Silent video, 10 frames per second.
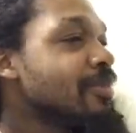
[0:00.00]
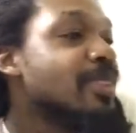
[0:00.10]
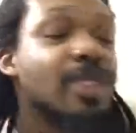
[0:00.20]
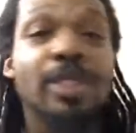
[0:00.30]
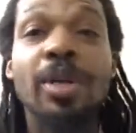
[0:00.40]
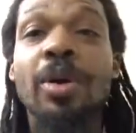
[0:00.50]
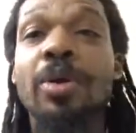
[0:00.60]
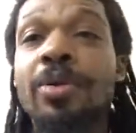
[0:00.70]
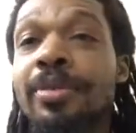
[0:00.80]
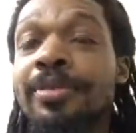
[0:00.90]

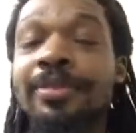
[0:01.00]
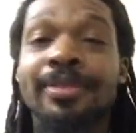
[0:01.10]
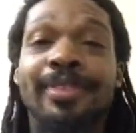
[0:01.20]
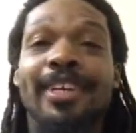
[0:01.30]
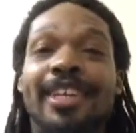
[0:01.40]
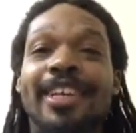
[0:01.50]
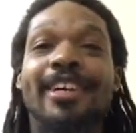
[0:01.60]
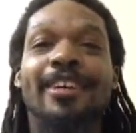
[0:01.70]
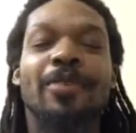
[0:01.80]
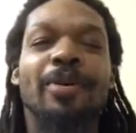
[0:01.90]
So,
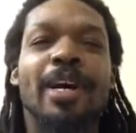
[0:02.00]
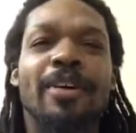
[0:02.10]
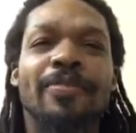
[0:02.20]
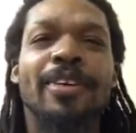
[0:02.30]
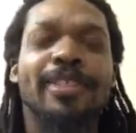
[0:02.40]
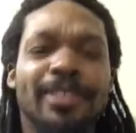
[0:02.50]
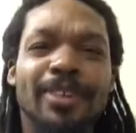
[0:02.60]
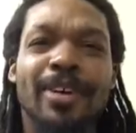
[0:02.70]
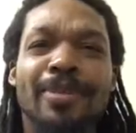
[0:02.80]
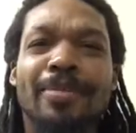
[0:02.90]
yeah, when I first
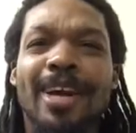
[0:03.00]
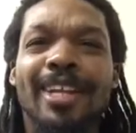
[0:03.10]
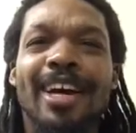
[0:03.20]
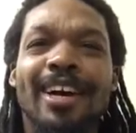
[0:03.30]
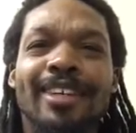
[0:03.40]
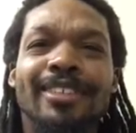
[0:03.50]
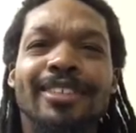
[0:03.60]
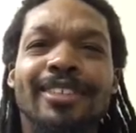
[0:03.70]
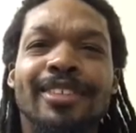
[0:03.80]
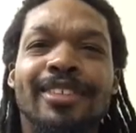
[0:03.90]
started my
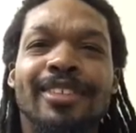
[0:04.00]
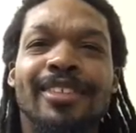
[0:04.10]
locks,